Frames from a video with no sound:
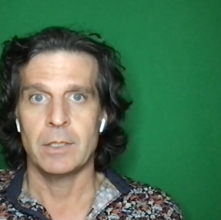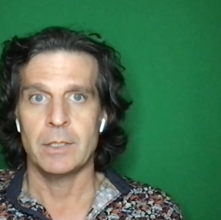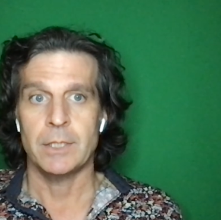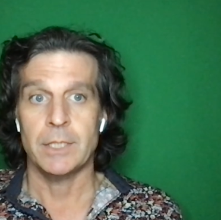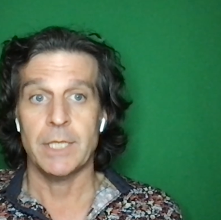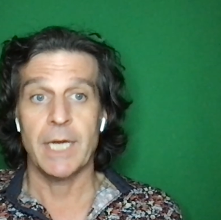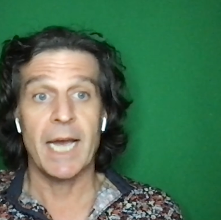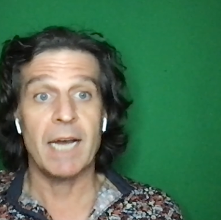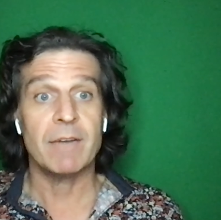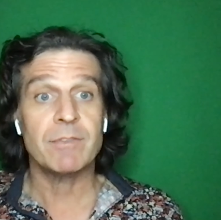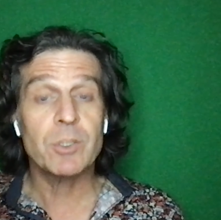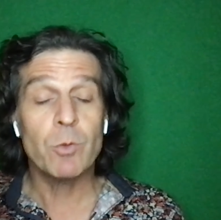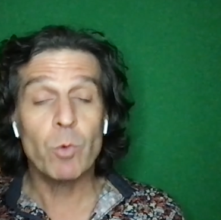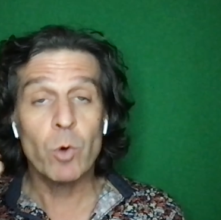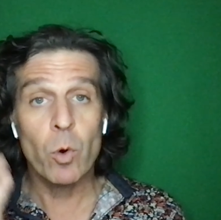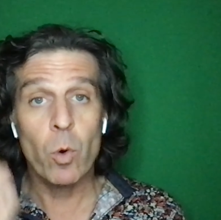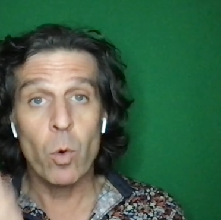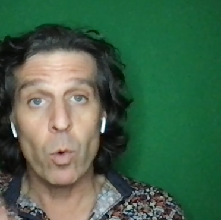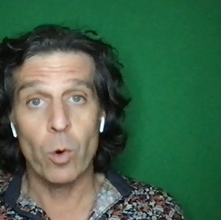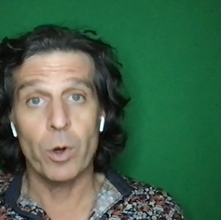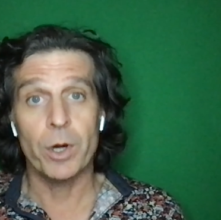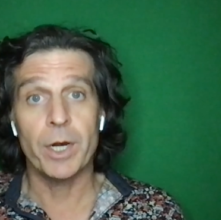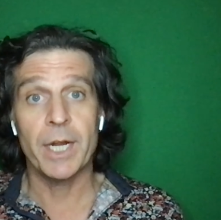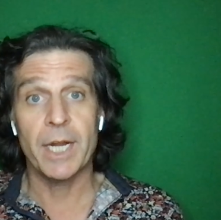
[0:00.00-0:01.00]
You have to
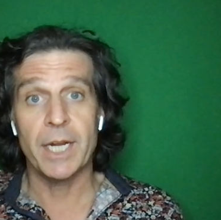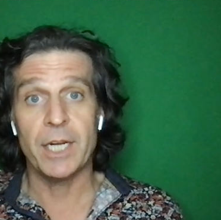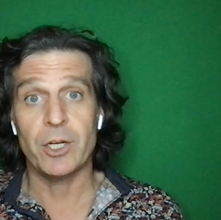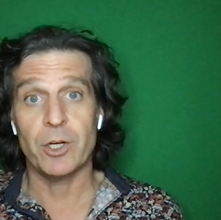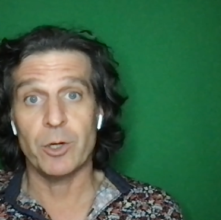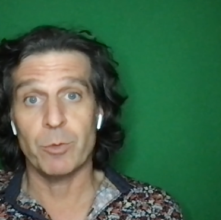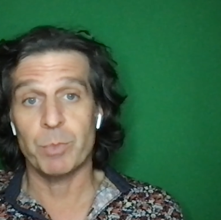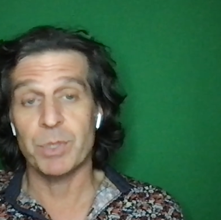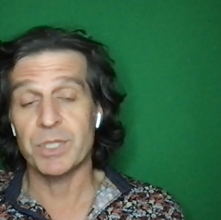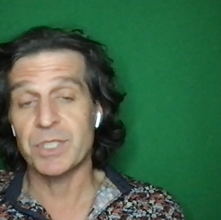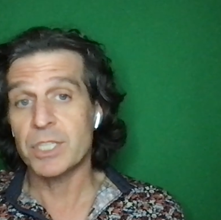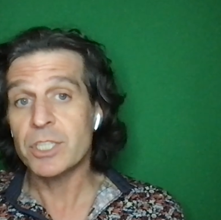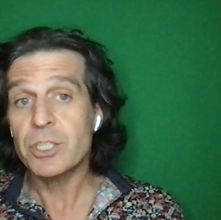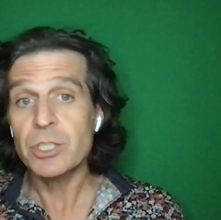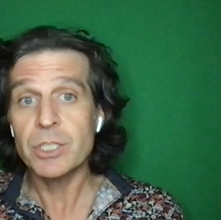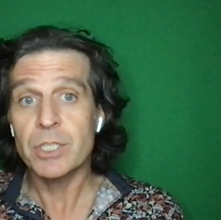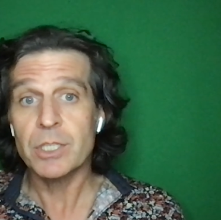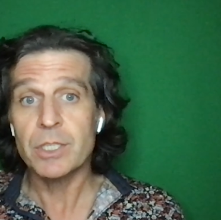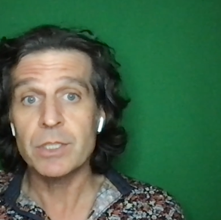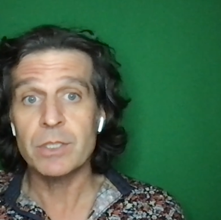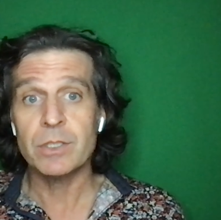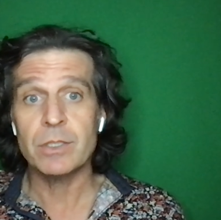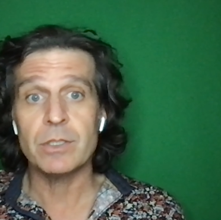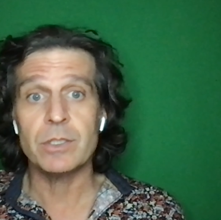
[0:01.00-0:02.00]
coordinate your
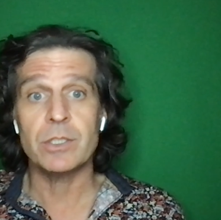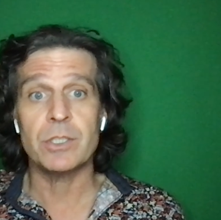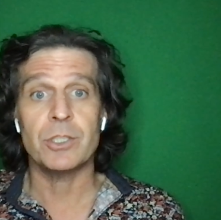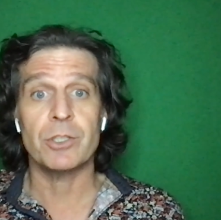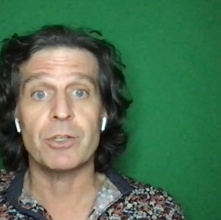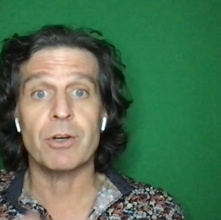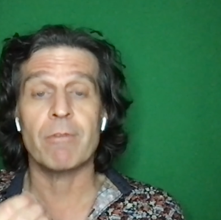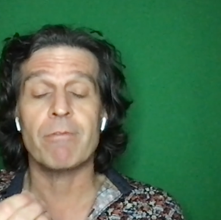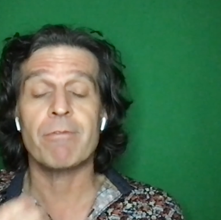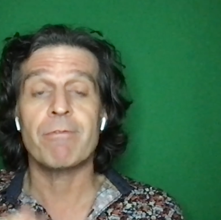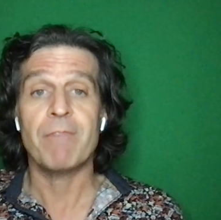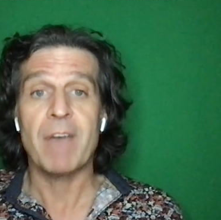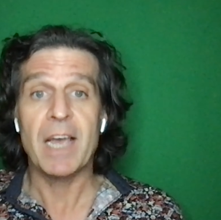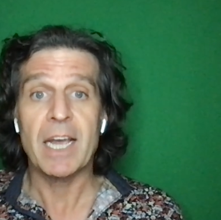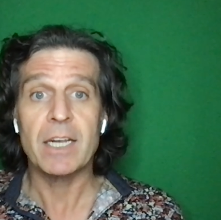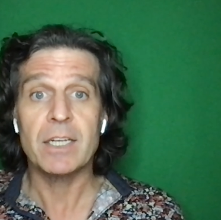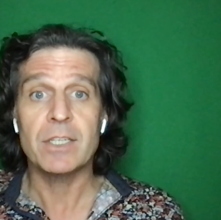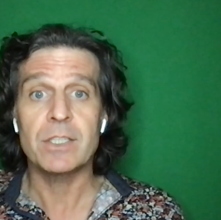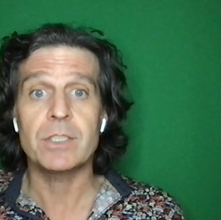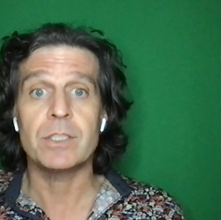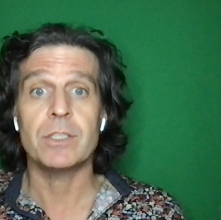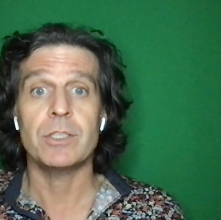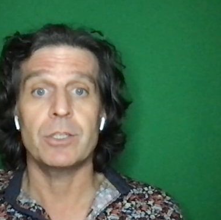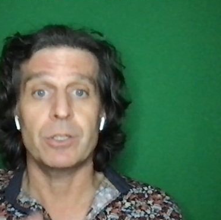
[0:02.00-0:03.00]
positions, your
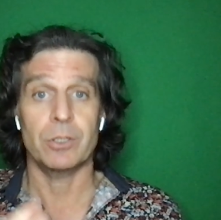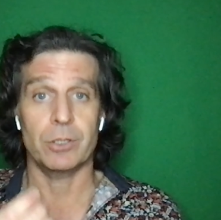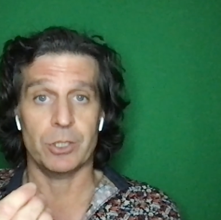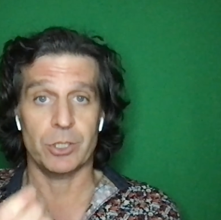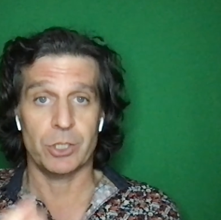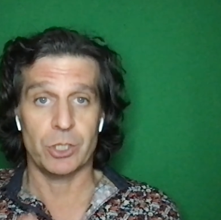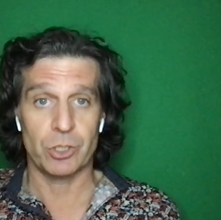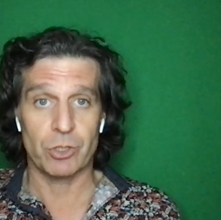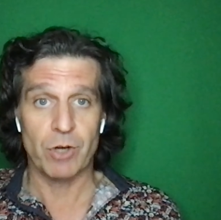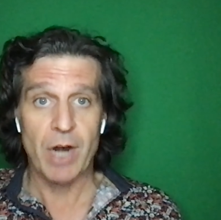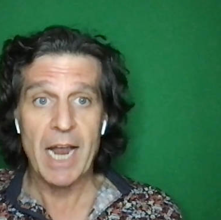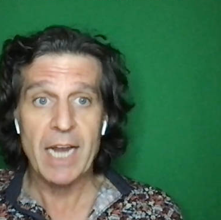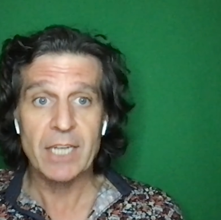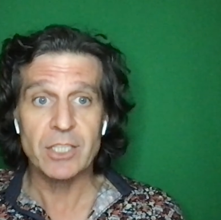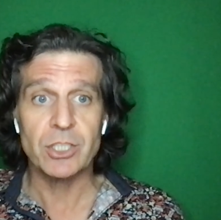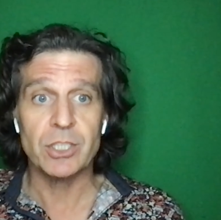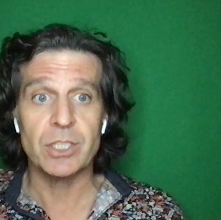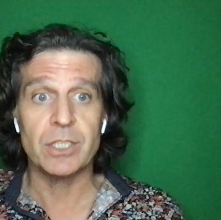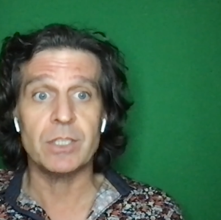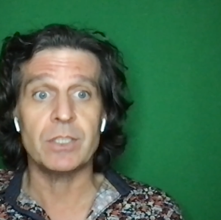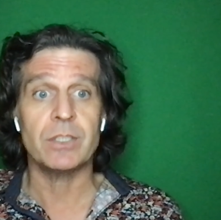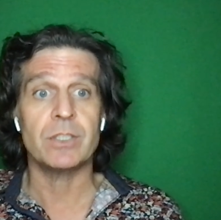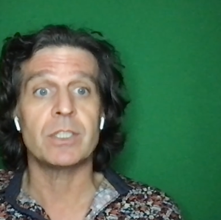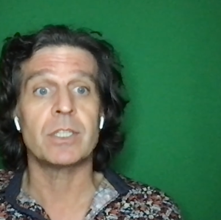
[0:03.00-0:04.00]
effects, your
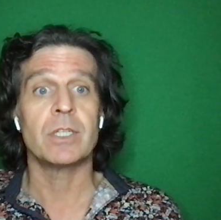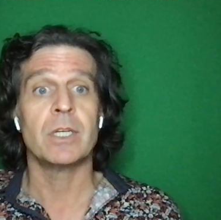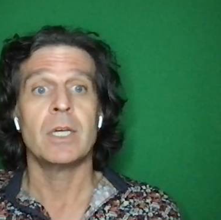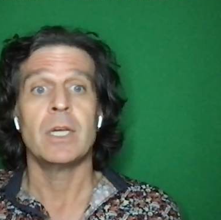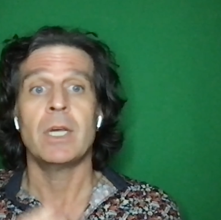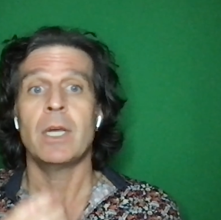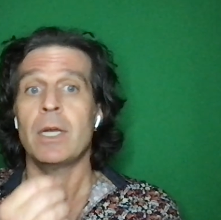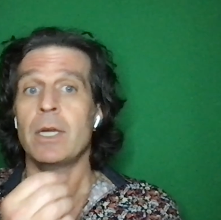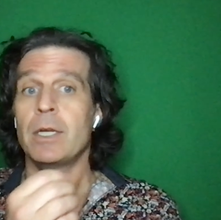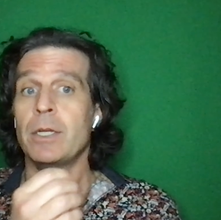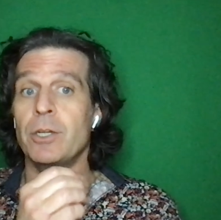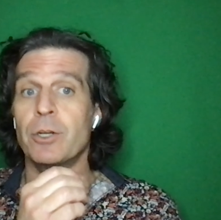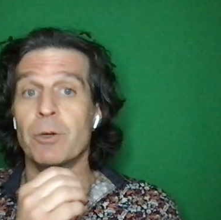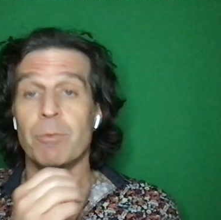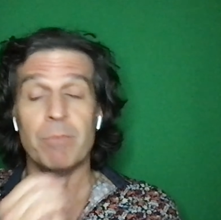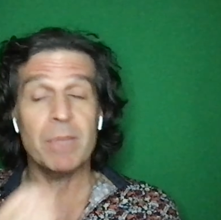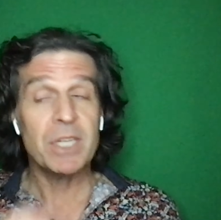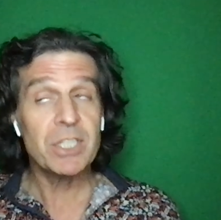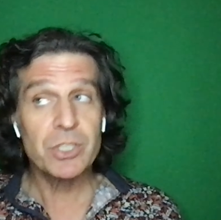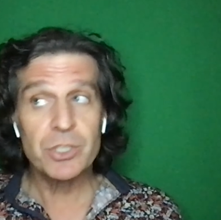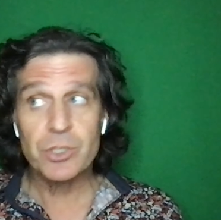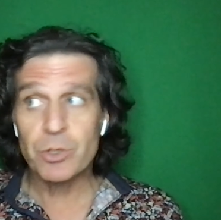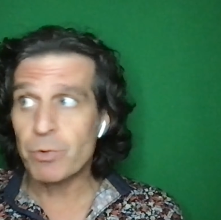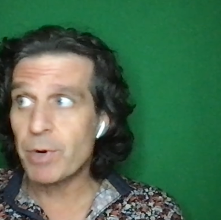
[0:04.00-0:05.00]
distractions, your
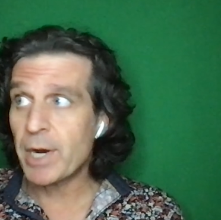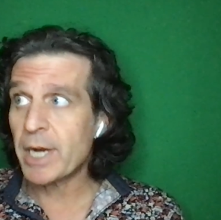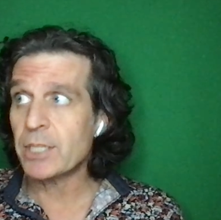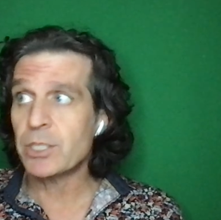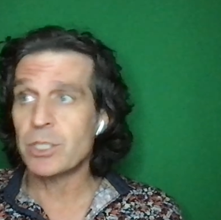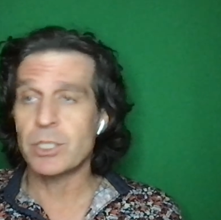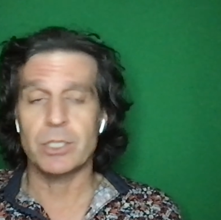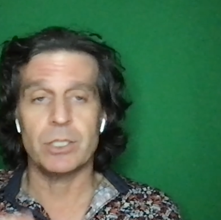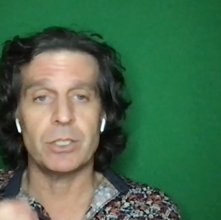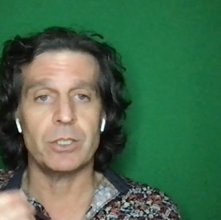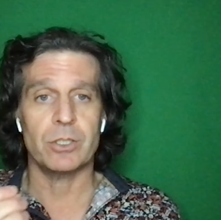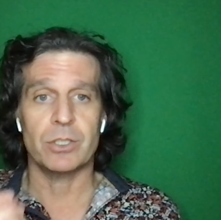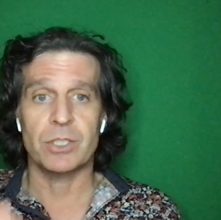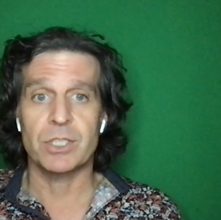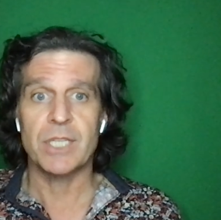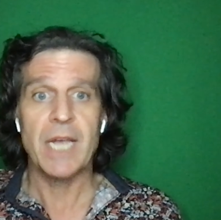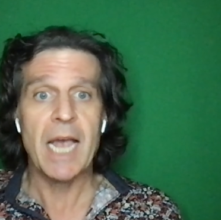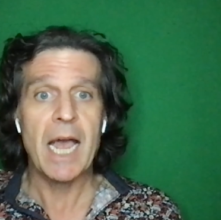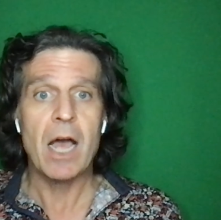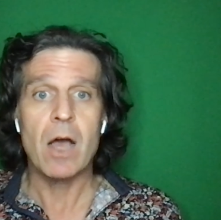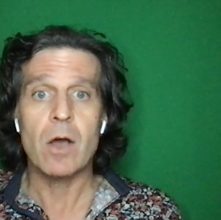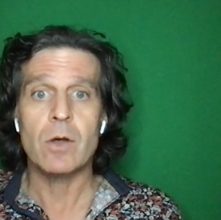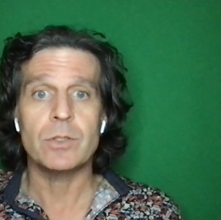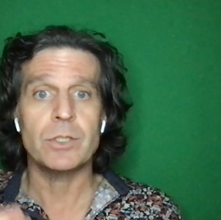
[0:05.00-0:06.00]
misdirection, your
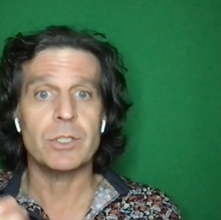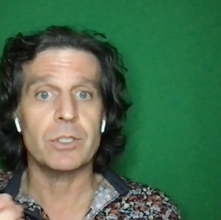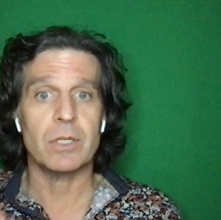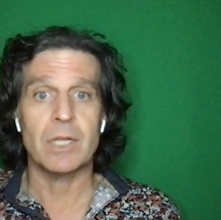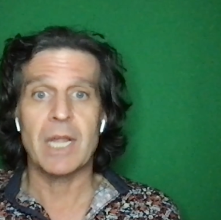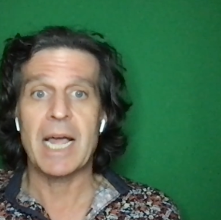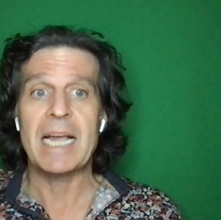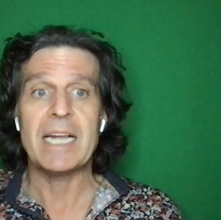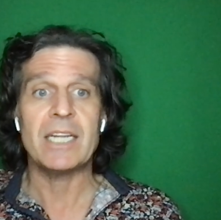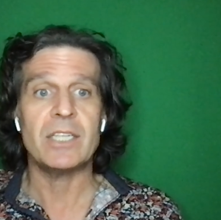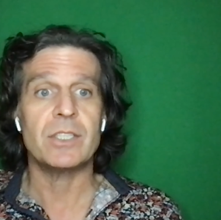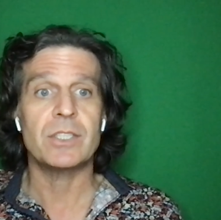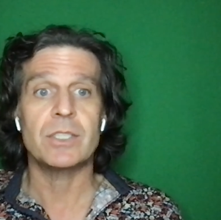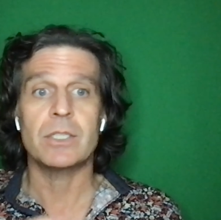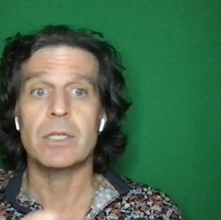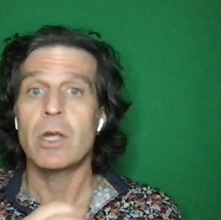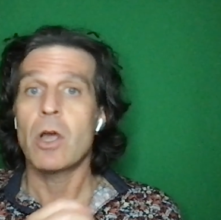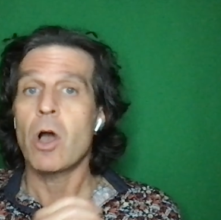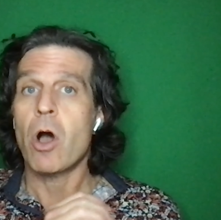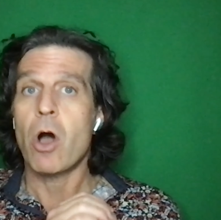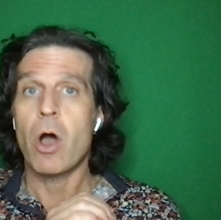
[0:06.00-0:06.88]
sound, your lights,